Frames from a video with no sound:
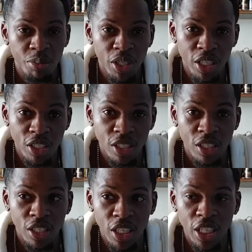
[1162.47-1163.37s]
He
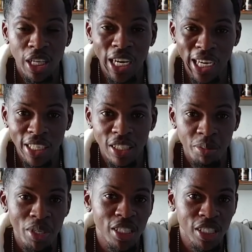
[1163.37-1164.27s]
had
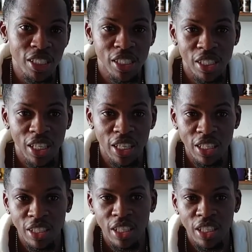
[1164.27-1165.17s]
the B16
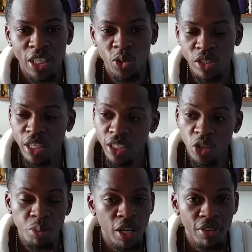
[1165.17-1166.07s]
head. He was like,
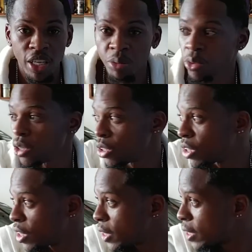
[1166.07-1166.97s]
yo, man, I have a head put on,
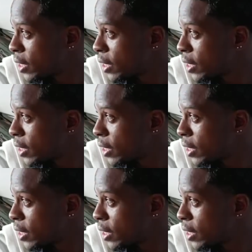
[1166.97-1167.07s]
you know.